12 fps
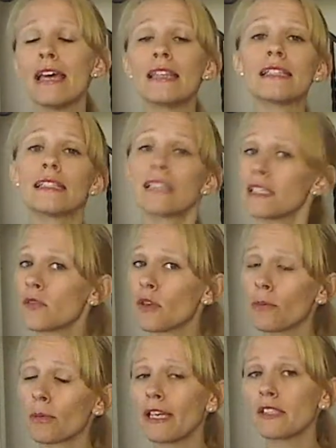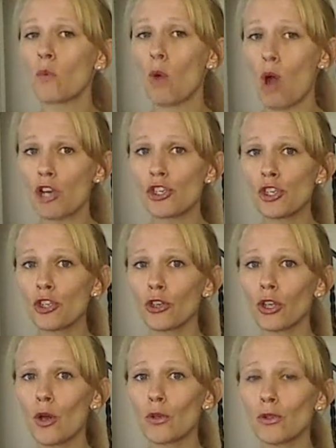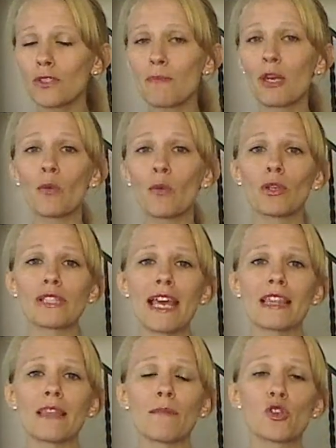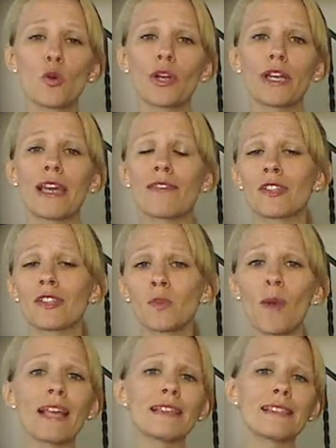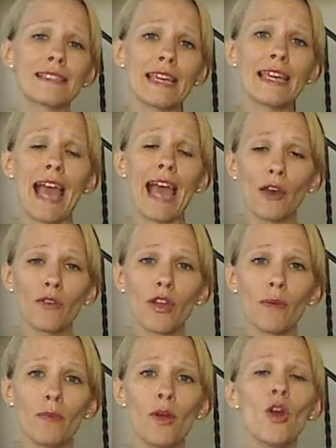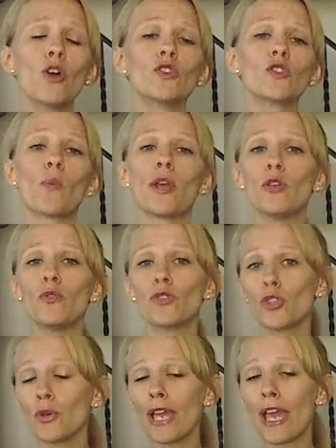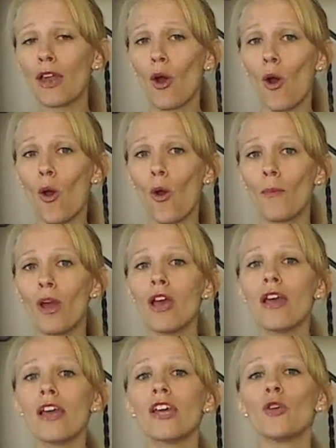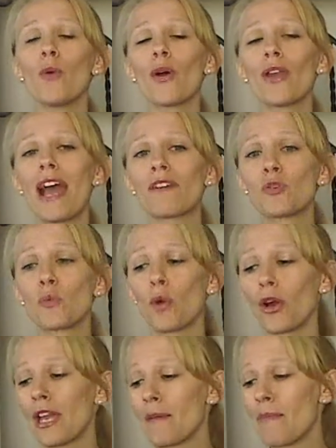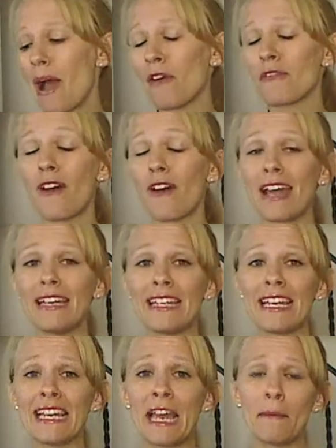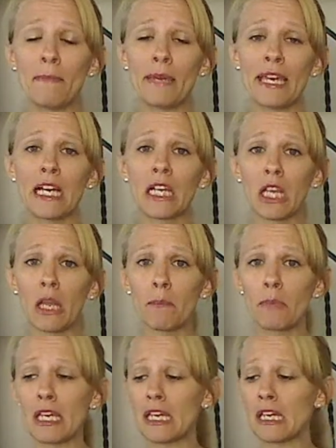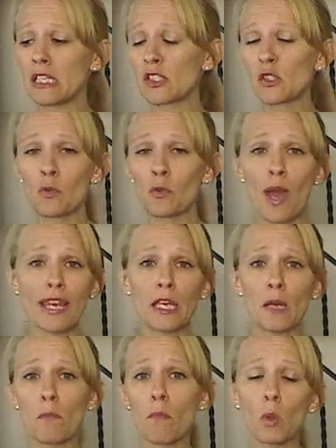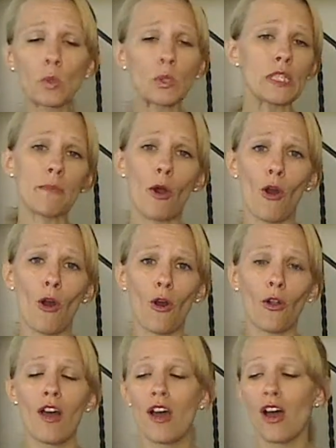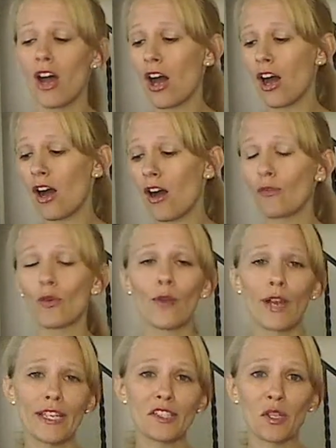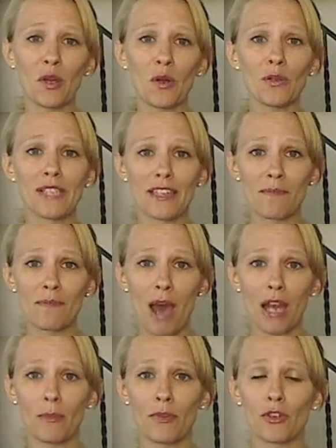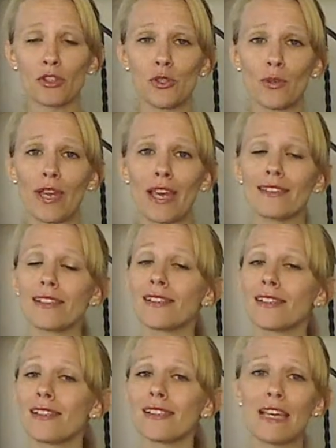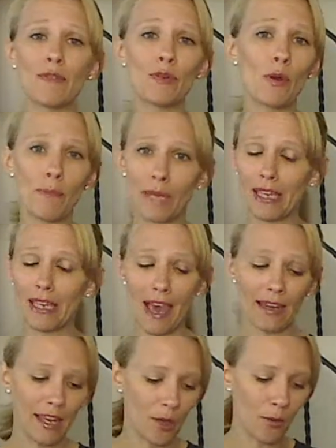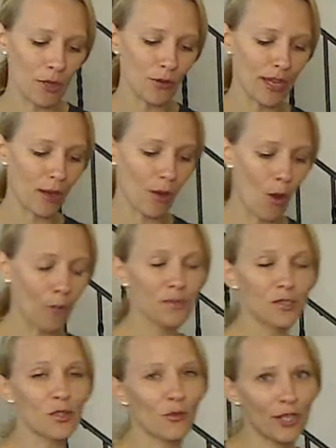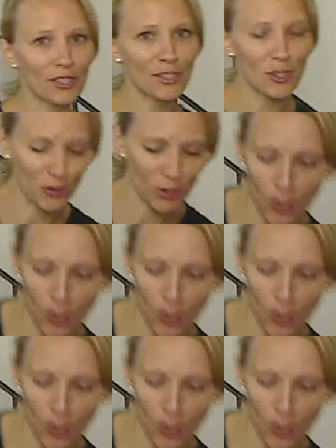This doesn't replace washing your clothes, but it will take the majority of the sweat and stink out of them. So when you do get home, you won't have to worry about finding a big, clumpy, sweaty, moldy ball of race clothes at the bottom of your suitcase. It's going to save you a big headache when you get home. So rinse those